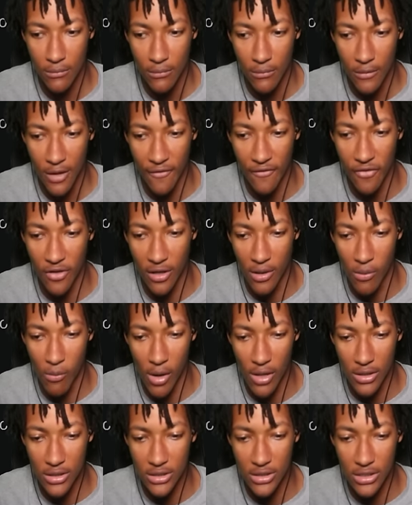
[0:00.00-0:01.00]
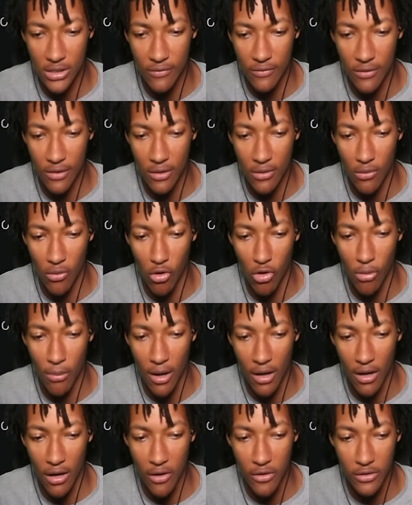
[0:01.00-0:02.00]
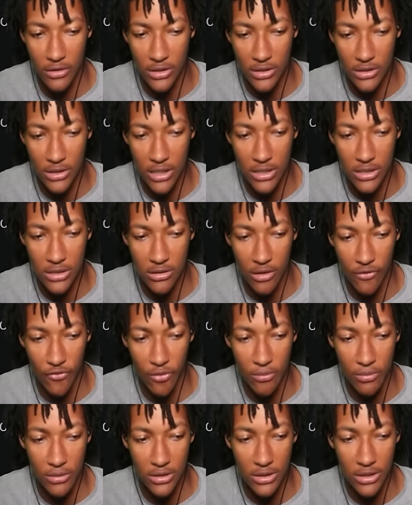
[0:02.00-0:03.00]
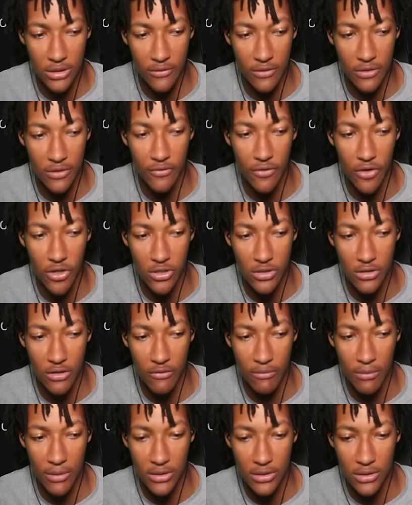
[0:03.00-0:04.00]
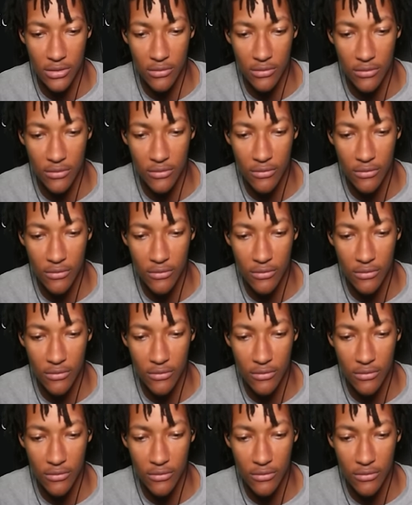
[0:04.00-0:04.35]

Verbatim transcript: I feel like I'm watching T V and all my current sensations are from the T V version of myself.